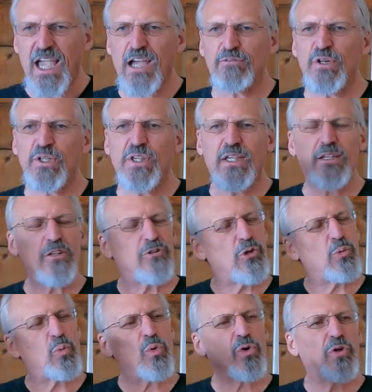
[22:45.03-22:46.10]
Everything that
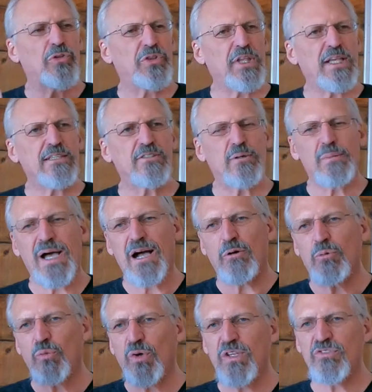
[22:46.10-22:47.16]
the world thinks
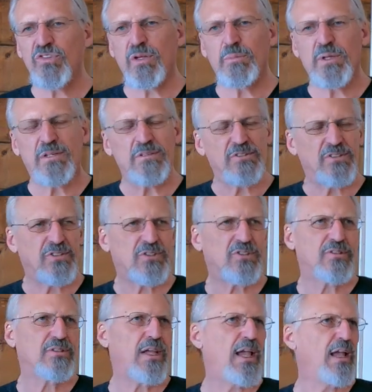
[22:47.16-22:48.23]
about wisdom and
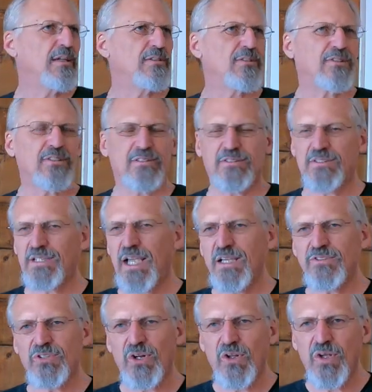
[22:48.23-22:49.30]

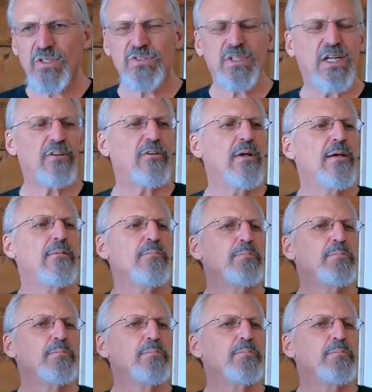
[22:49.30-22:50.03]
success and all that stuff